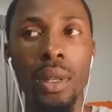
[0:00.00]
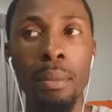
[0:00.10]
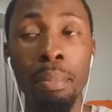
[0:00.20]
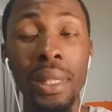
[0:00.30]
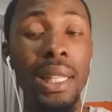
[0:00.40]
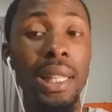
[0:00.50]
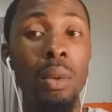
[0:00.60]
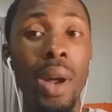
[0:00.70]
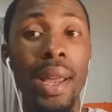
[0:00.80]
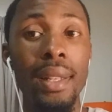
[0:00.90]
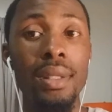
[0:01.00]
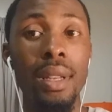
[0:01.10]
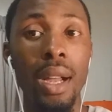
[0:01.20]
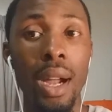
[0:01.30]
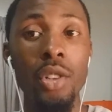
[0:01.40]
completely why
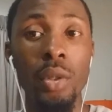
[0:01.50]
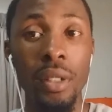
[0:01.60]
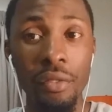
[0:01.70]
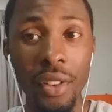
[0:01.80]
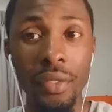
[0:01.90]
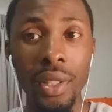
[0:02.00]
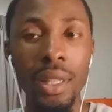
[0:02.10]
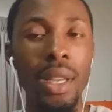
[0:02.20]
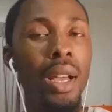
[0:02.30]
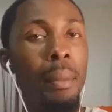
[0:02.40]
it's $150.